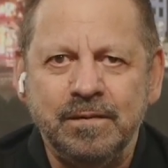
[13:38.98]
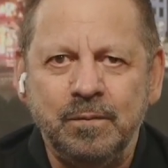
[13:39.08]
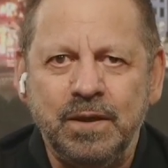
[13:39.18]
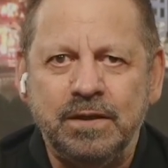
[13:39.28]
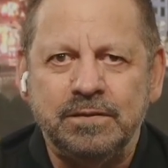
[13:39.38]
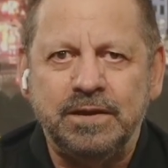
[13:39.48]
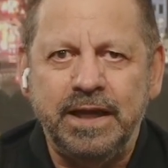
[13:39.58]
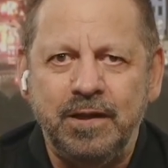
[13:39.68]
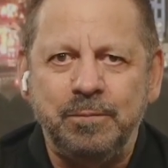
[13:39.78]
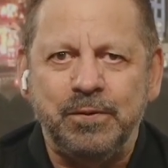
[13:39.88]
because the
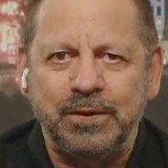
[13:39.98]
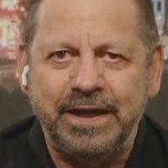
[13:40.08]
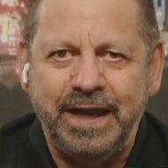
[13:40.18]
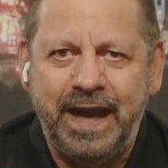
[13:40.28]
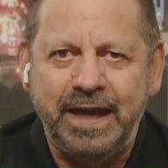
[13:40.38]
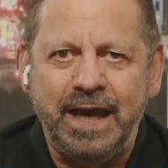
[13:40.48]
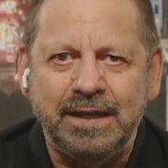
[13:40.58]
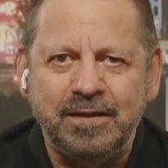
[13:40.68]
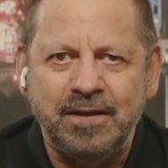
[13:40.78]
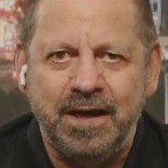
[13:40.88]
helper cannot
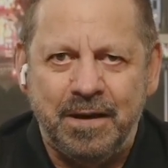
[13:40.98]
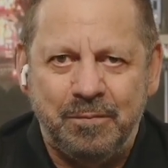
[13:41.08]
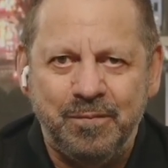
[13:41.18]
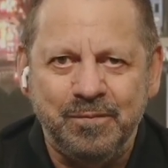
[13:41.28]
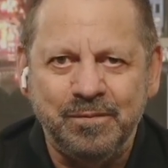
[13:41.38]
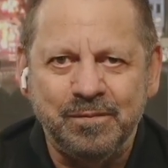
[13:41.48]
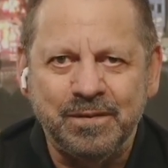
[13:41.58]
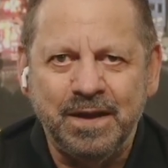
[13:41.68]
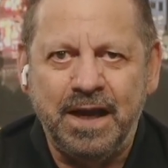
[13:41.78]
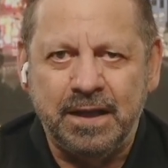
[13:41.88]
come
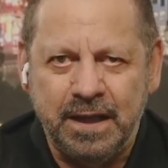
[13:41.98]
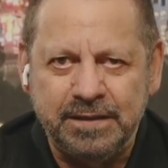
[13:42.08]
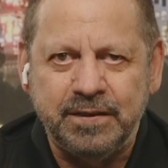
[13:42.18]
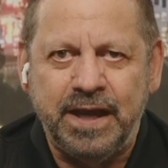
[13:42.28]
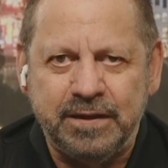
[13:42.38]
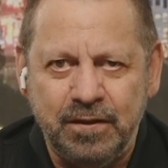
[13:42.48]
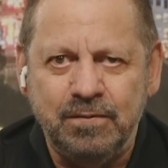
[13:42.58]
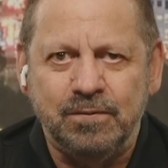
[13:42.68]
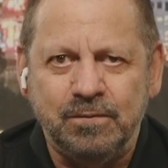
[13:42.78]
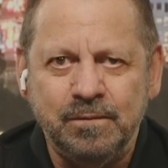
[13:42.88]
unless I
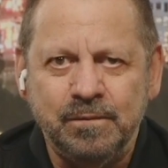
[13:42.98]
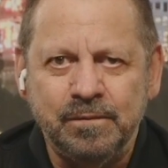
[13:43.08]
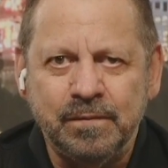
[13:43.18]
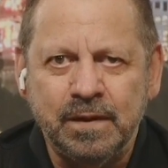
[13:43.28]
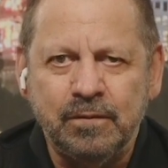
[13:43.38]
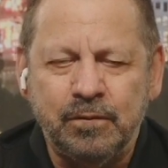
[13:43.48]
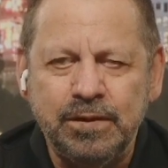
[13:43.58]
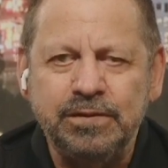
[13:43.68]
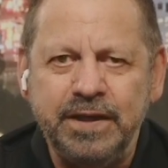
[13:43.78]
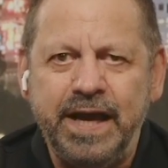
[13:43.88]
go.
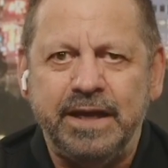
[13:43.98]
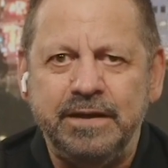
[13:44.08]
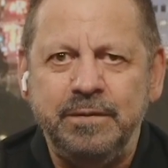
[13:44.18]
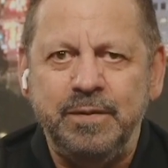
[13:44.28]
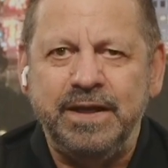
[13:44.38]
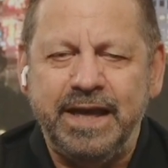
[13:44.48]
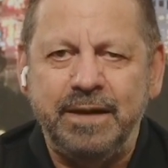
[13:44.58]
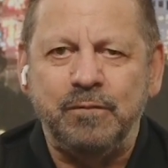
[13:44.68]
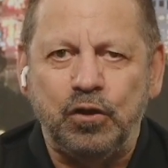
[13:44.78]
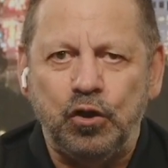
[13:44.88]
Christianity
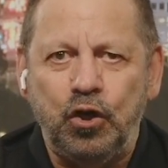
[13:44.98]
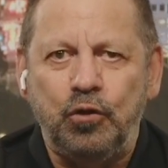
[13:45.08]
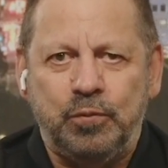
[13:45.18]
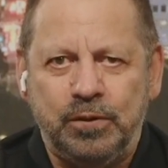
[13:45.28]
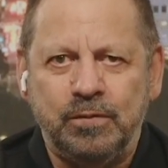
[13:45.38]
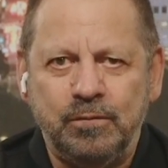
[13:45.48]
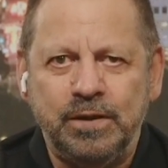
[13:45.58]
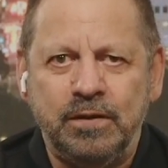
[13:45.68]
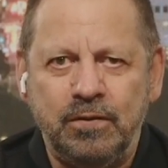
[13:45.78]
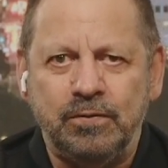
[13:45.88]
became global
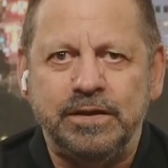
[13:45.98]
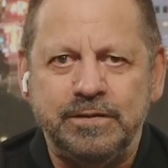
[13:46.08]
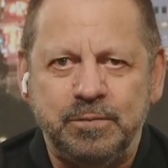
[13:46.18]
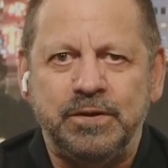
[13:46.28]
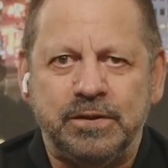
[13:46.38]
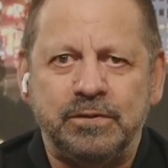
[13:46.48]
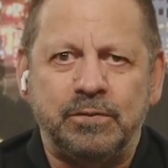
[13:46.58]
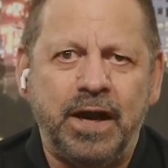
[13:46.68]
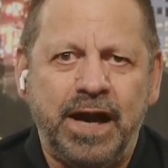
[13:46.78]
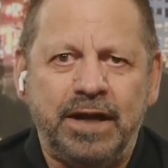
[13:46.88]
when the Holy Spirit
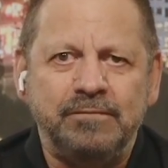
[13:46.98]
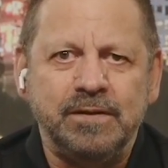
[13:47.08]
arrived.